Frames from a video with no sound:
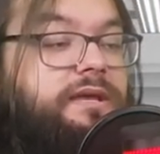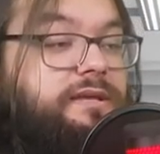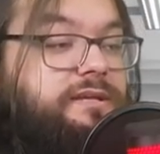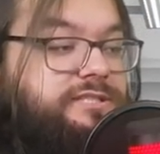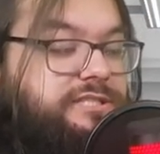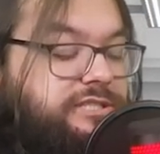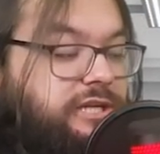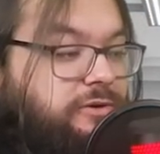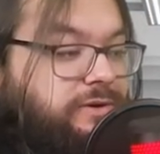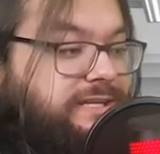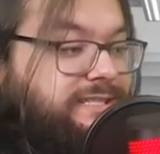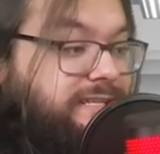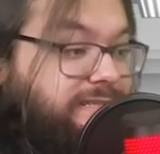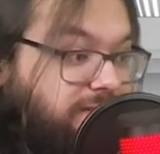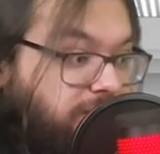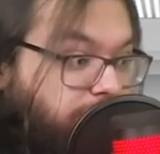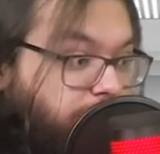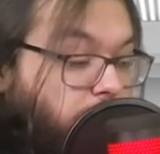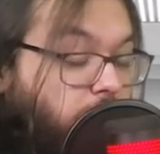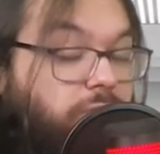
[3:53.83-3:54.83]
So this is
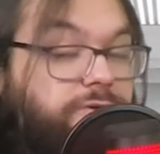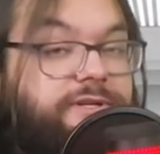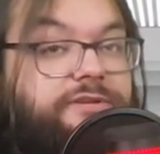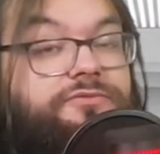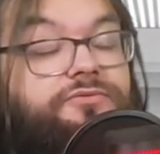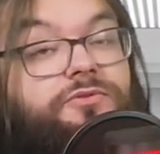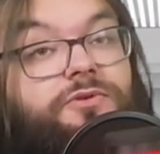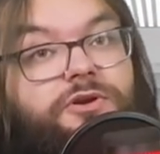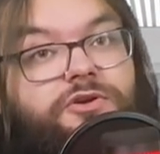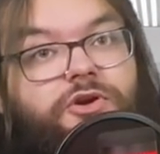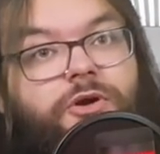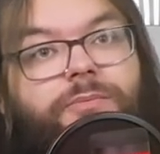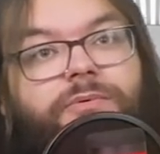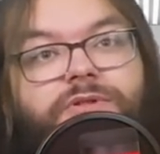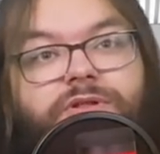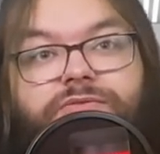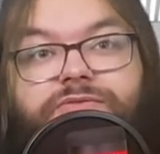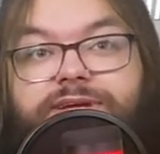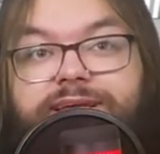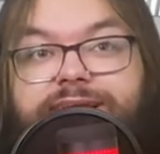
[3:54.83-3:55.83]
important for a couple
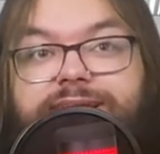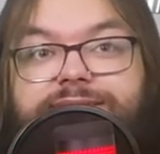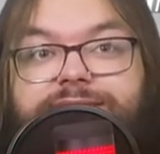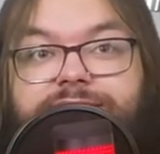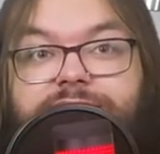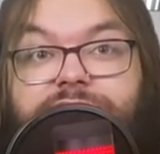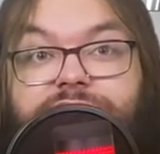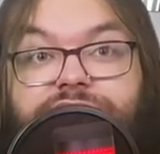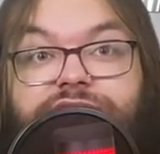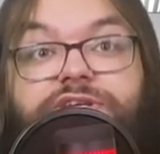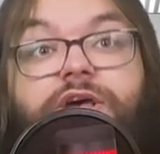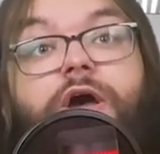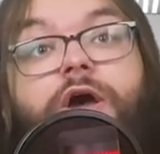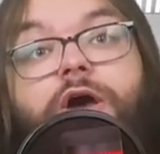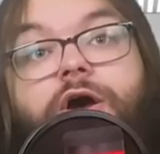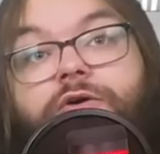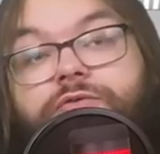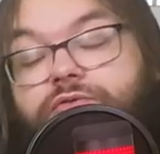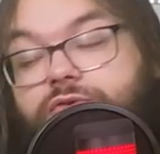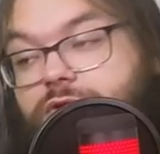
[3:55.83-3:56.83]
of reasons.
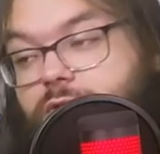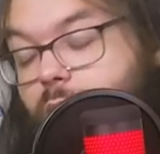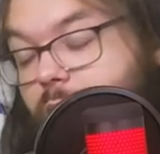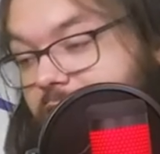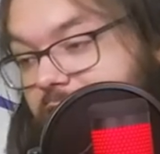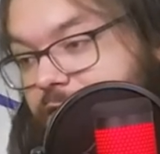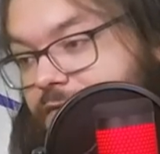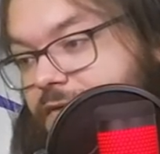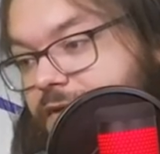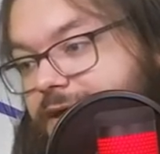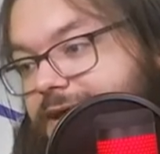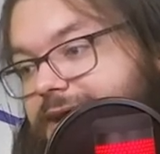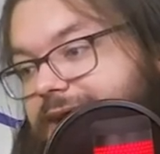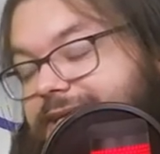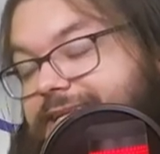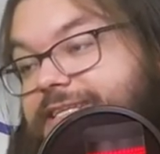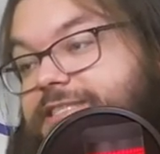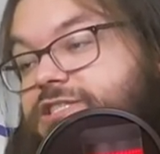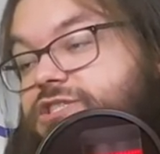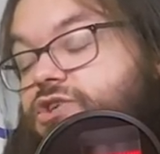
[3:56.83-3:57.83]
For one, it
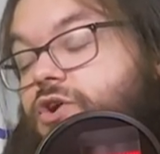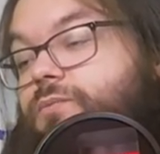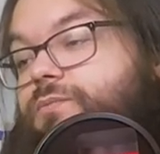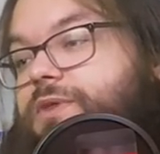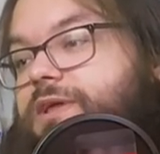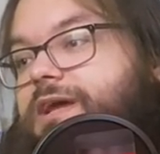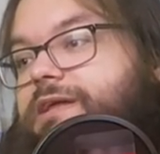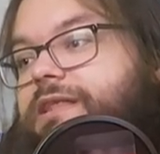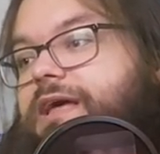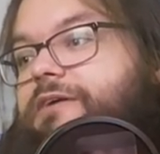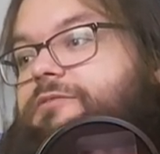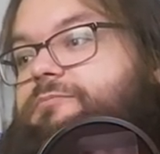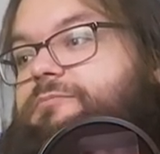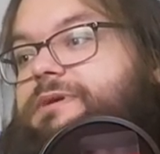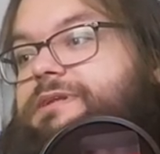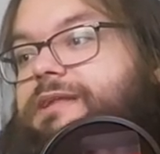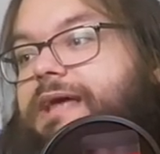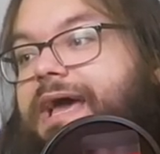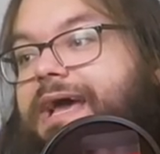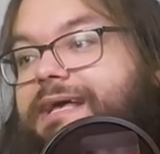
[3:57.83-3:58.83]
is something that I've
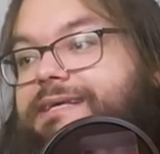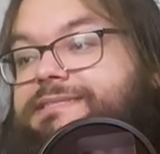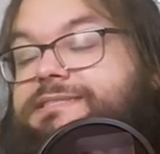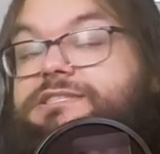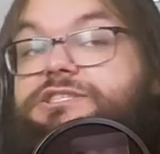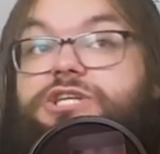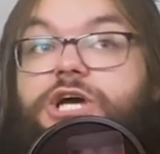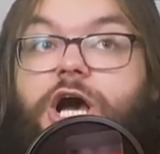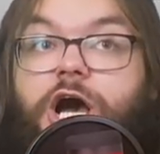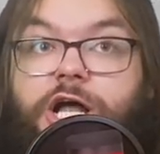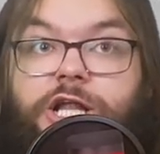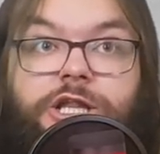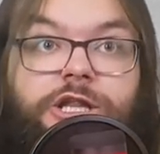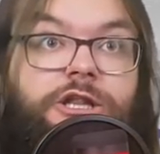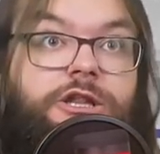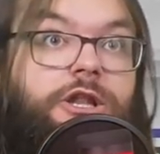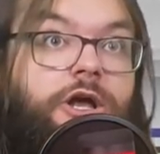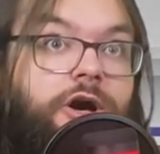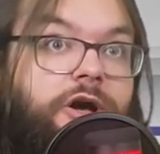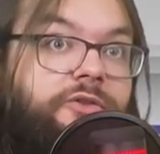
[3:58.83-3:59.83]
been asked a
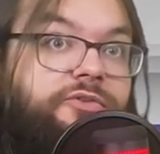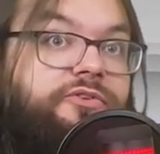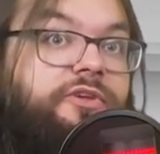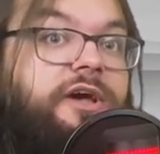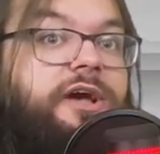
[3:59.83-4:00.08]
lot.